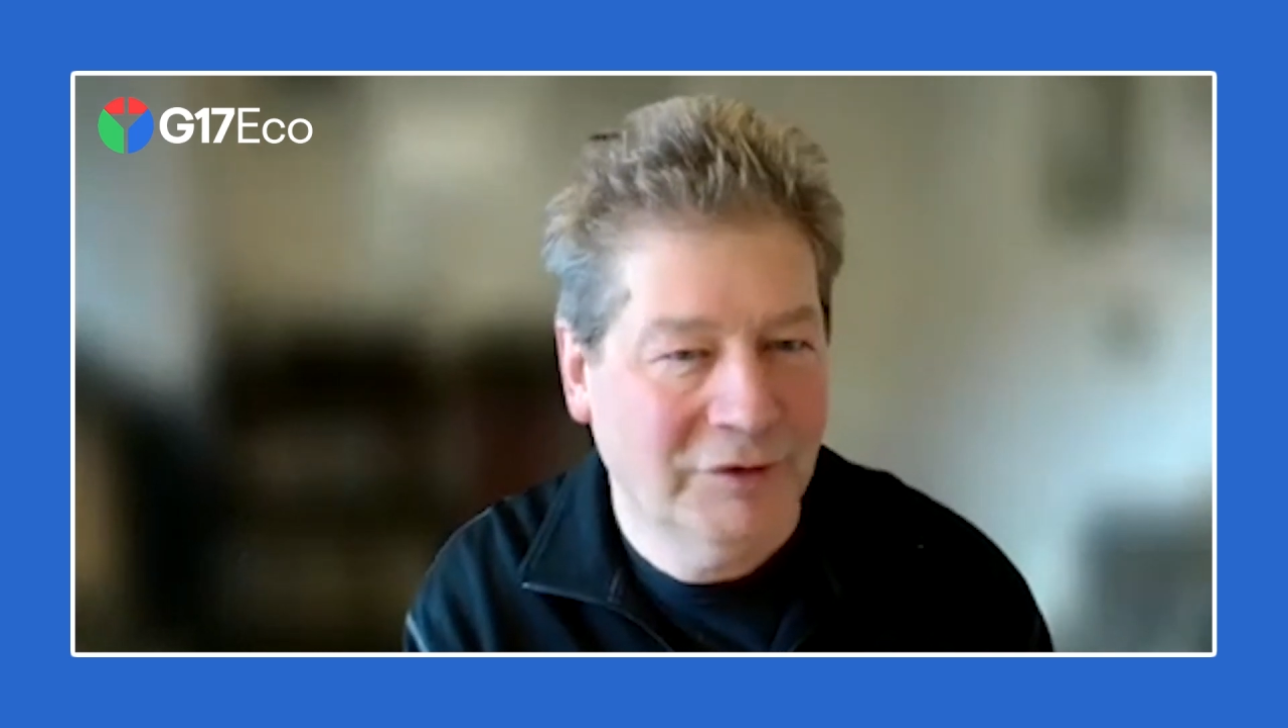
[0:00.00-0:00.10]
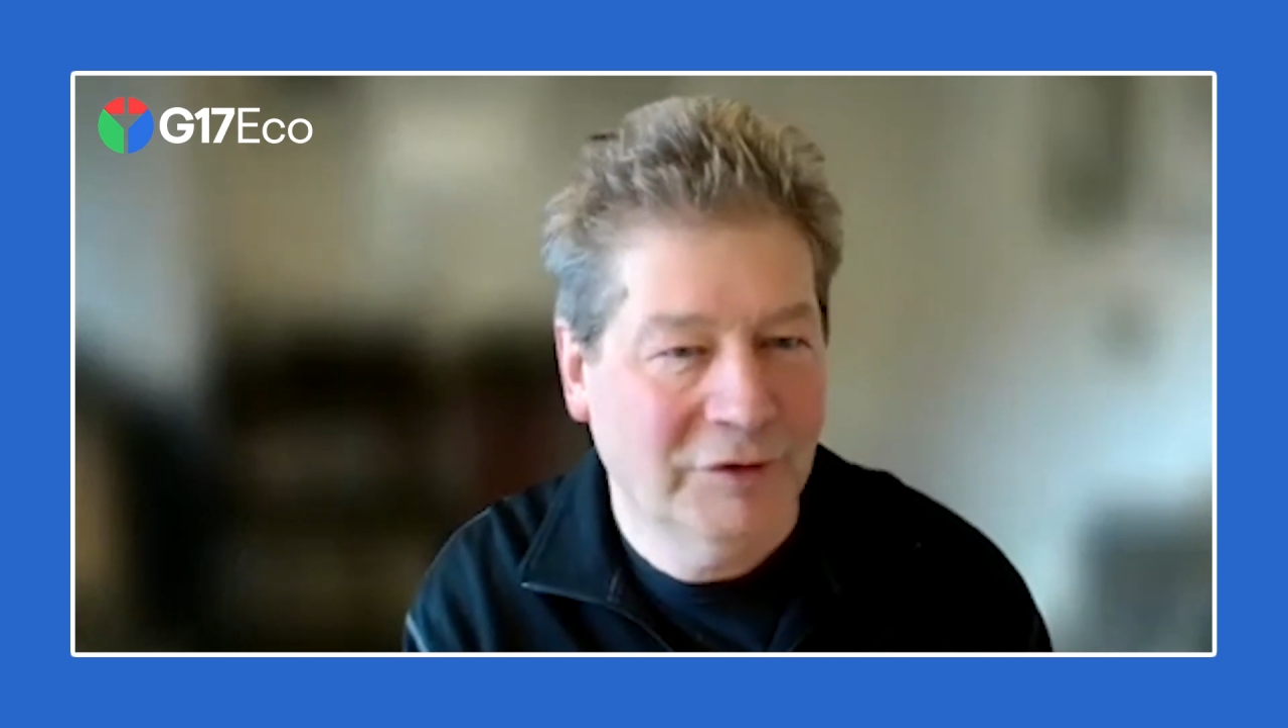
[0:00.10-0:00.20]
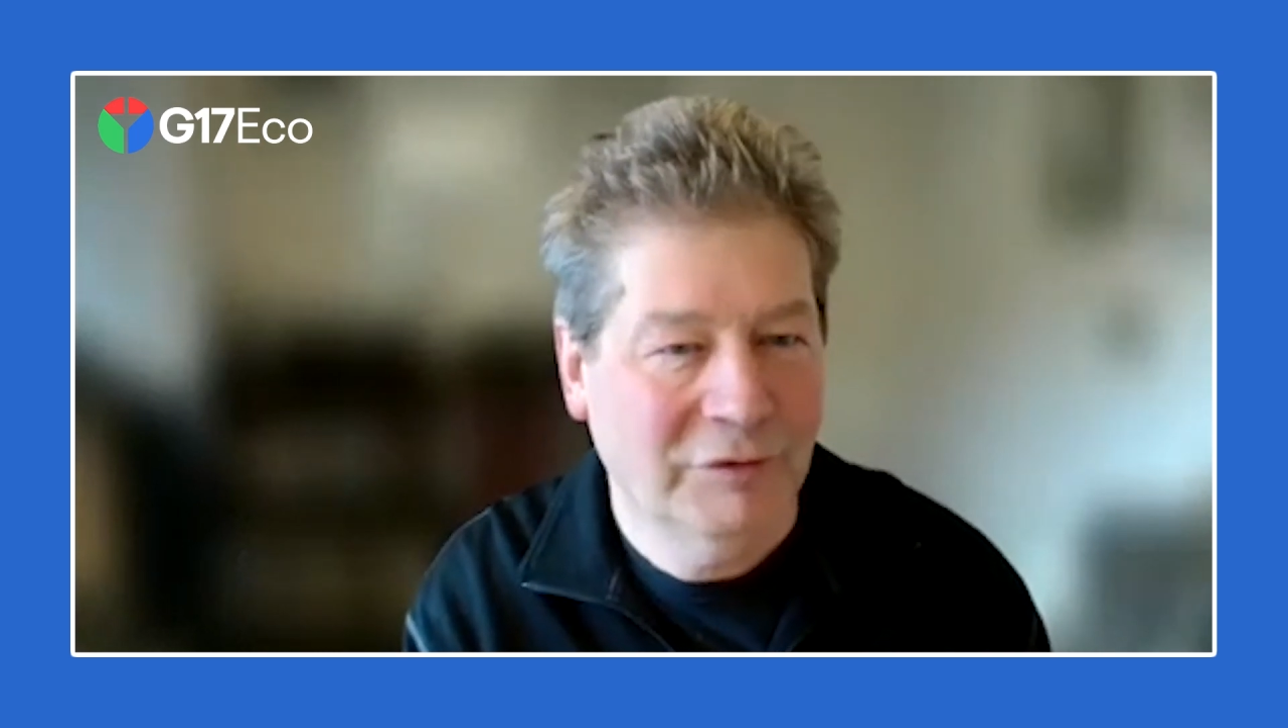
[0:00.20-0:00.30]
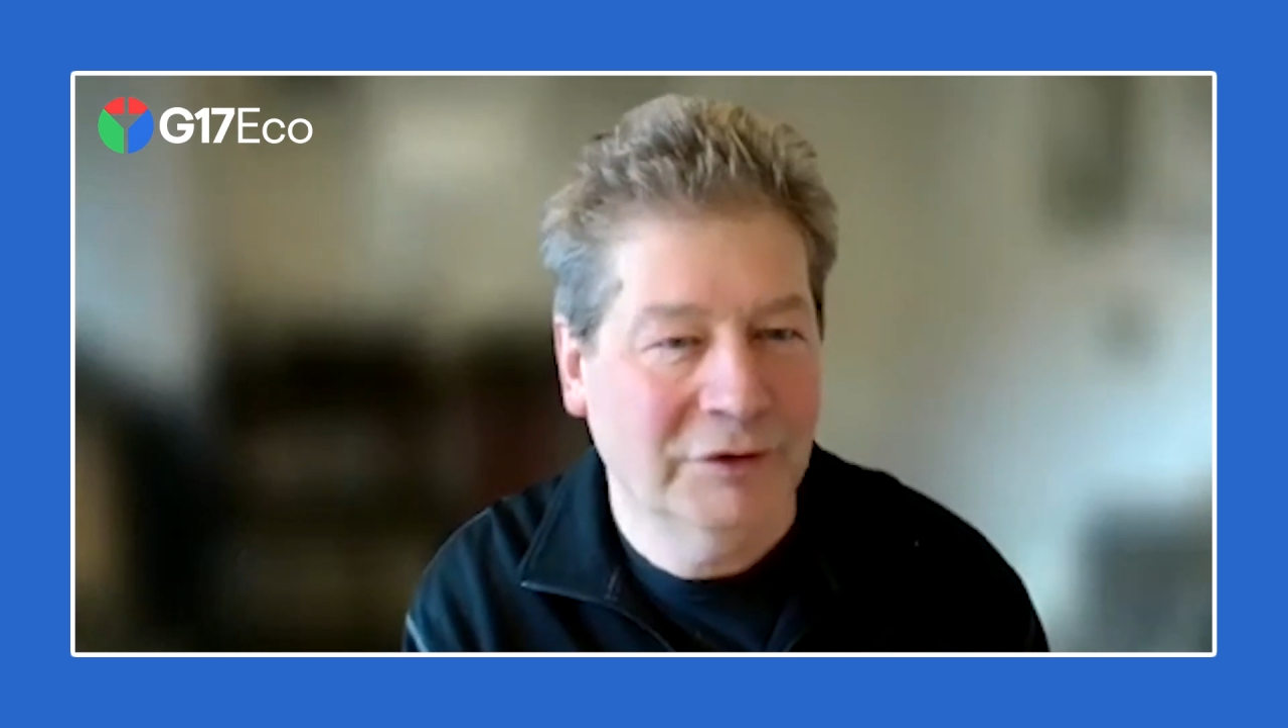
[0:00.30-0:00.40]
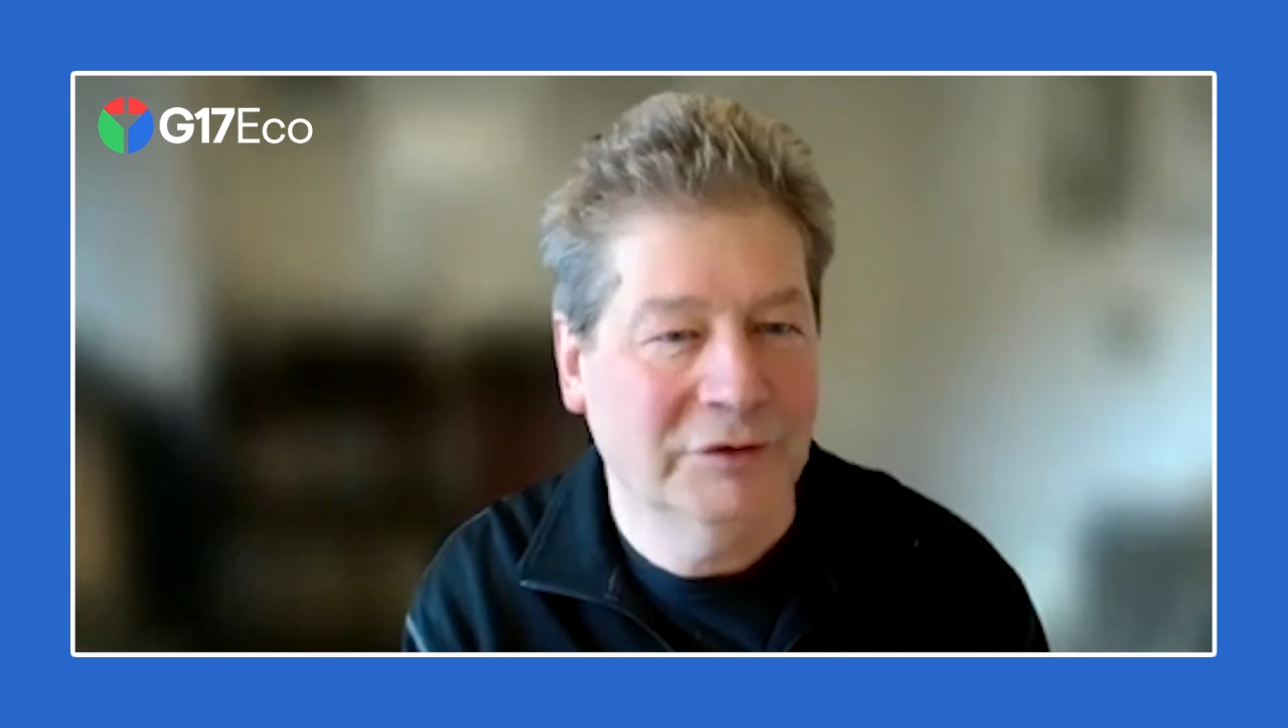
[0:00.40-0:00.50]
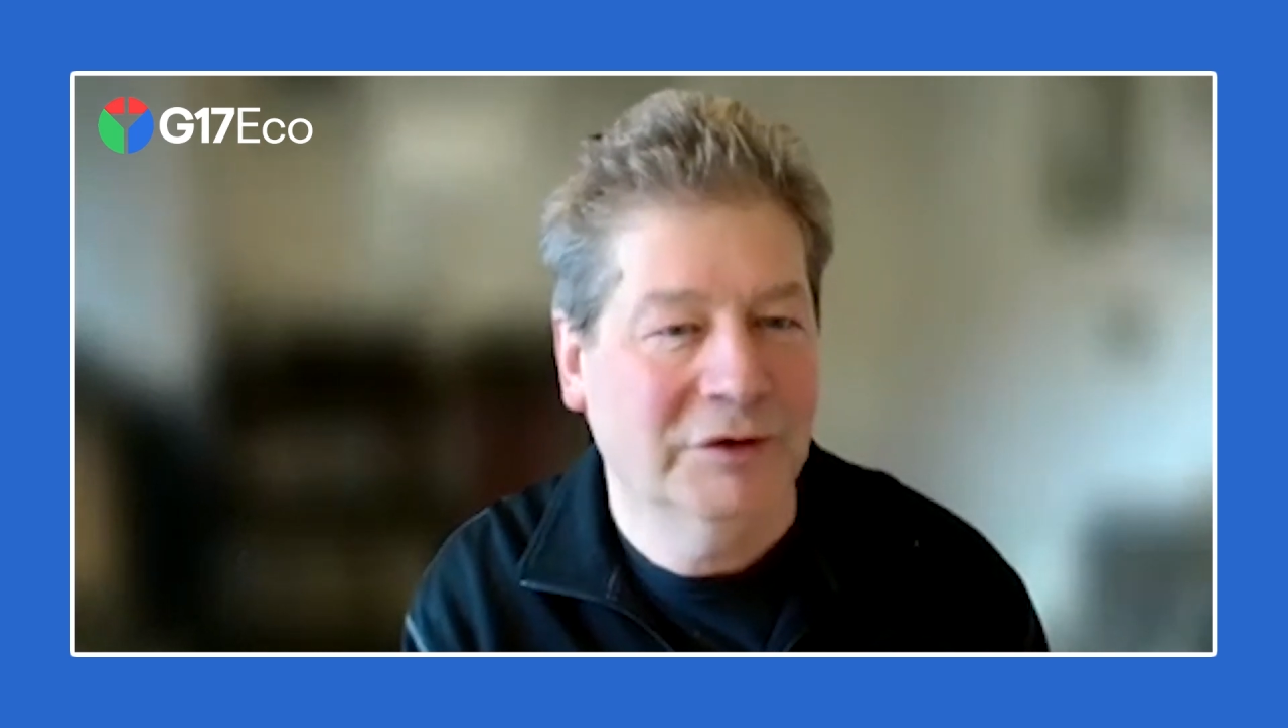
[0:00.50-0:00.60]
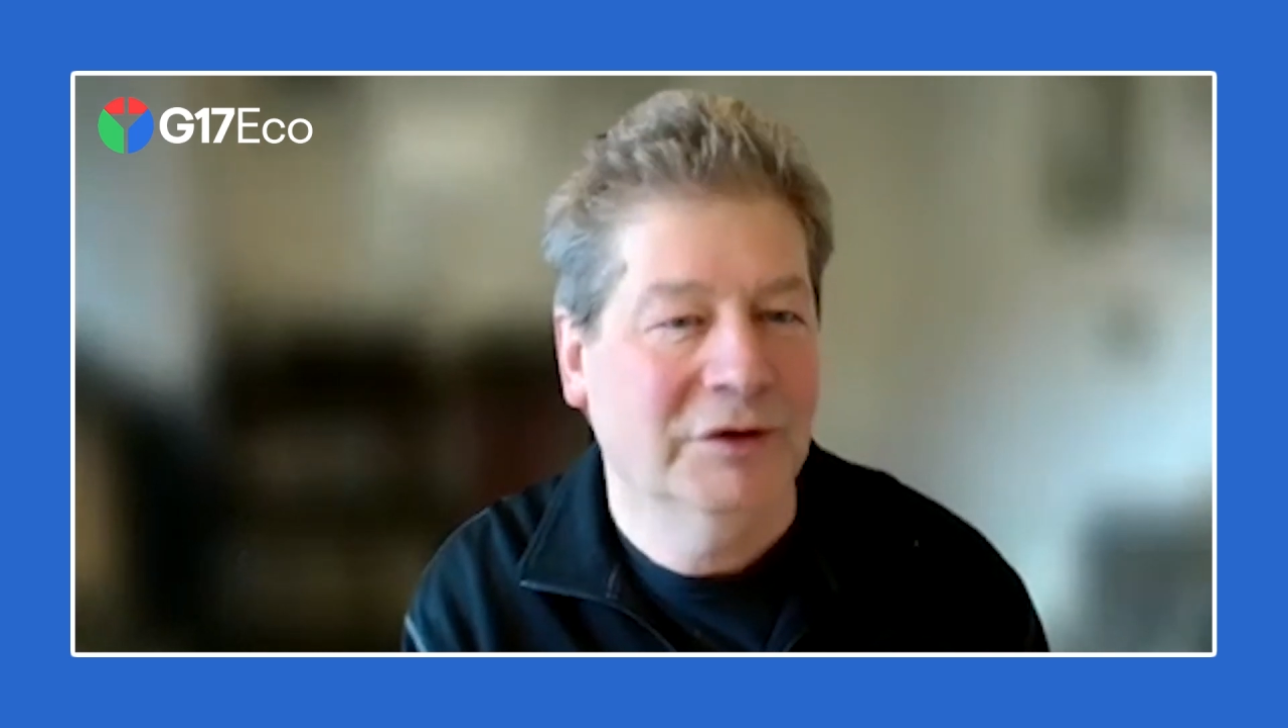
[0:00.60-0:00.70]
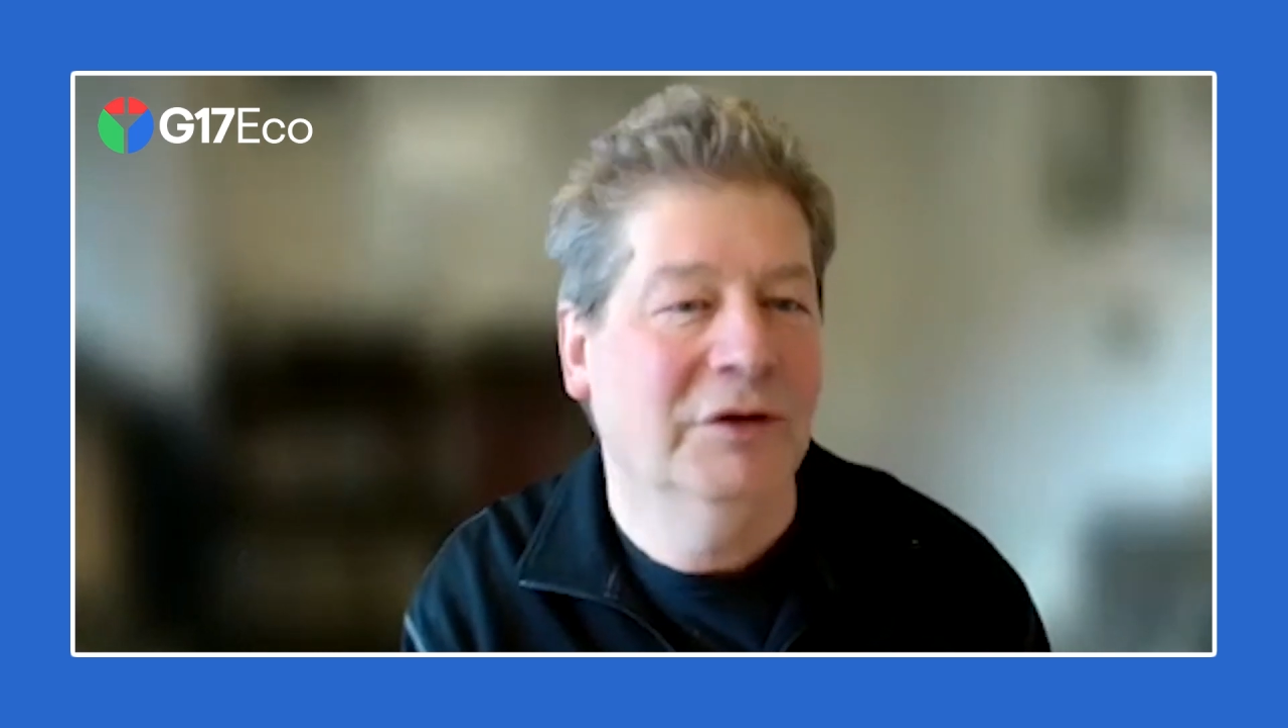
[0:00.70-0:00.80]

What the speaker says: in the field.